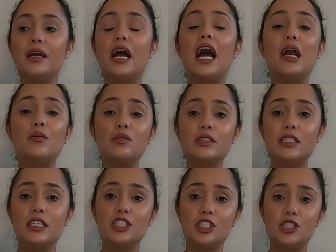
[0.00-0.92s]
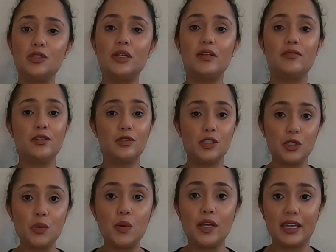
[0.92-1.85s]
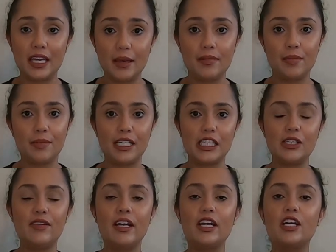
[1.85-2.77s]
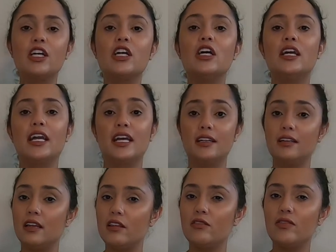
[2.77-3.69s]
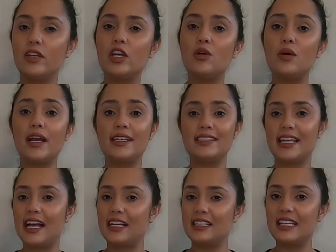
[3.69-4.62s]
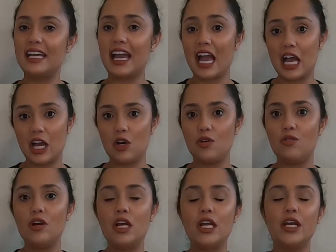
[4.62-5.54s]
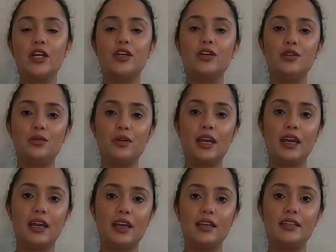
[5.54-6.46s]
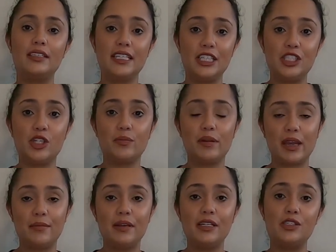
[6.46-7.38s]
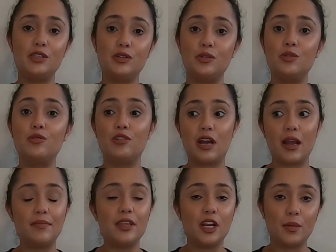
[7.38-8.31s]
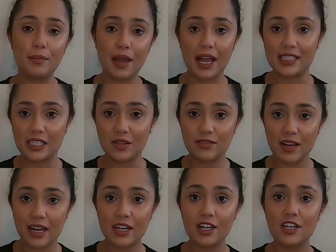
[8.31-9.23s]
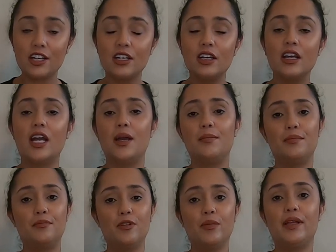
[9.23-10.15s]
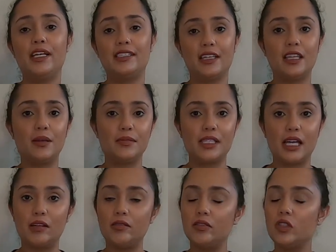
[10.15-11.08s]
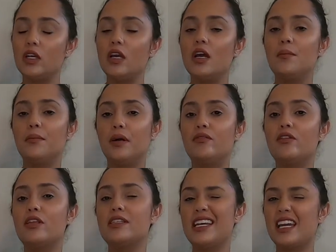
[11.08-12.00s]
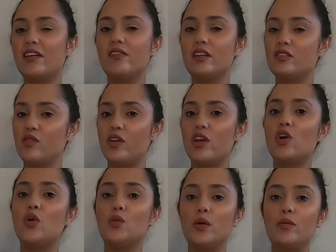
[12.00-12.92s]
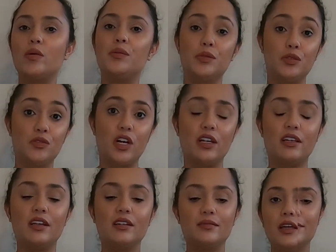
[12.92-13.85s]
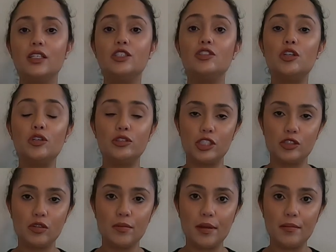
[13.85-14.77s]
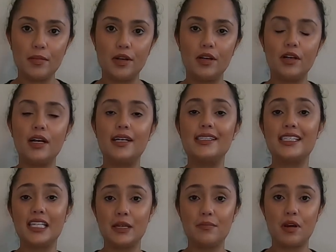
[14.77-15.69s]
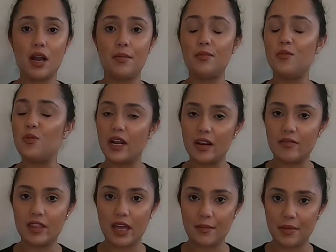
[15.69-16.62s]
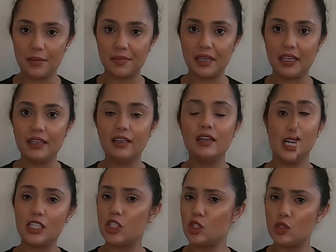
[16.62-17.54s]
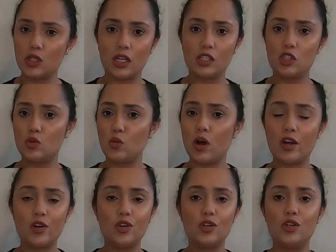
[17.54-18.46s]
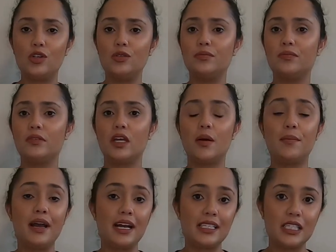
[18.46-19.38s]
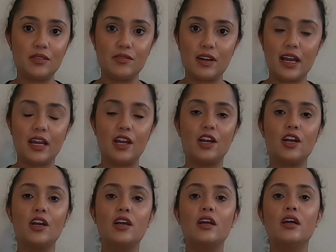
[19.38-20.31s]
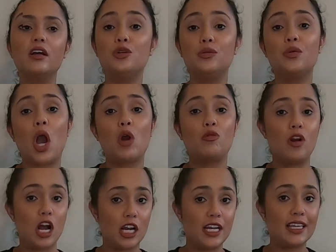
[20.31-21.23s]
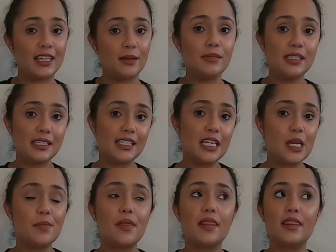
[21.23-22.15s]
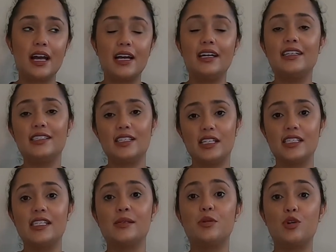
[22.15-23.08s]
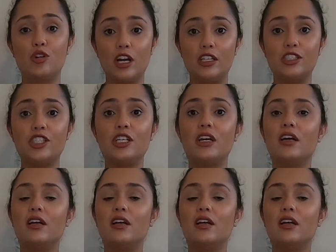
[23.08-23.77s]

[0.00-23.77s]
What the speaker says: I will teach you, if you do want to keep the pacifier, in another video exactly how you can teach your baby to grab their pacifier and replace it themselves. But for the sake of this video, we will move on. So just remember, a sleep prop, whatever that may be, a swaddle, a pacifier, you rocking them to sleep, that is a sleep crutch.